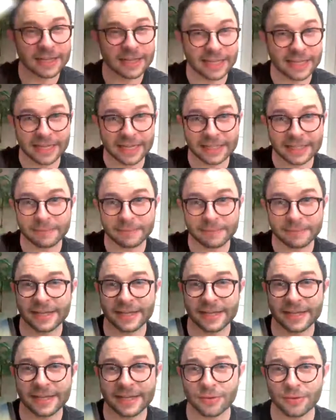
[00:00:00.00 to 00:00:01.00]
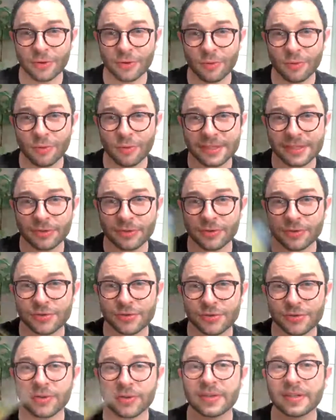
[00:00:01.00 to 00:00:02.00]
King's master, Queen's
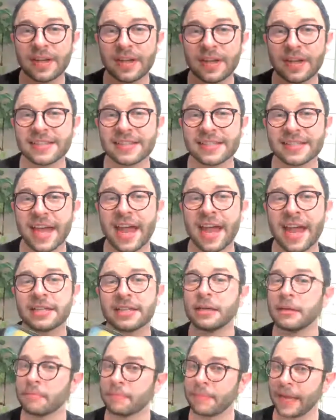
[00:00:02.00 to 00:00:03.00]
nurture, Knights act,